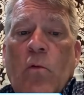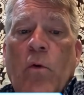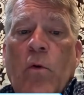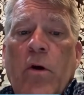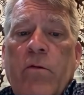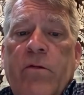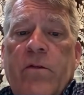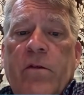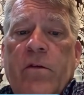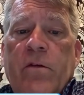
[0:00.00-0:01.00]

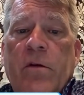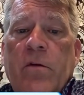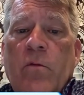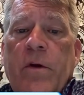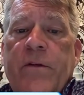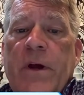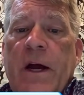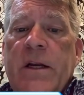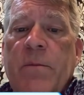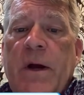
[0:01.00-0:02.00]
Roofs. We've
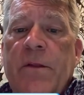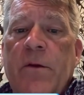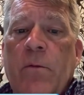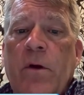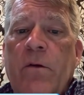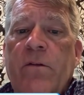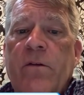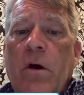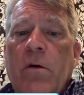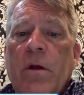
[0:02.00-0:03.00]
talked about the
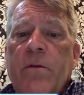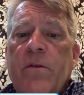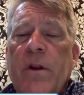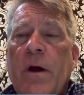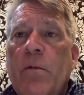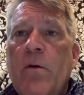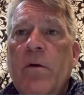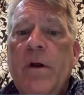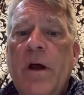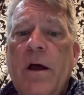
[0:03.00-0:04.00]
roofs. Oklahoma's
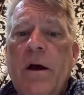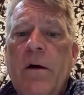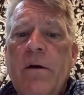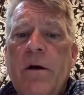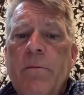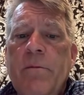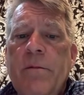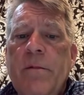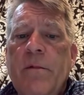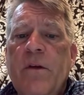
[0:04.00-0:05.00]
I'll
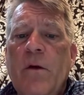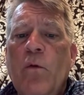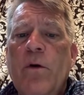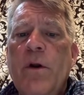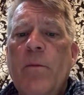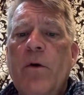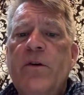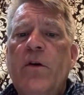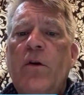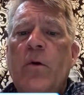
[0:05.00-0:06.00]
say we're number
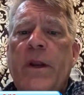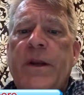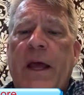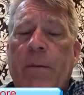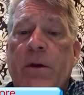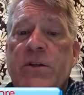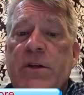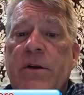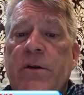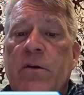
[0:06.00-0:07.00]
2 in damage
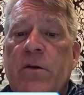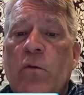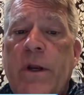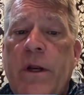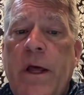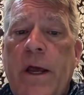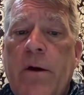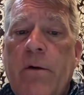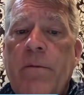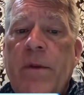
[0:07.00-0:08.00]
due to wind and
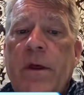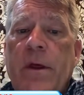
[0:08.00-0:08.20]
hail.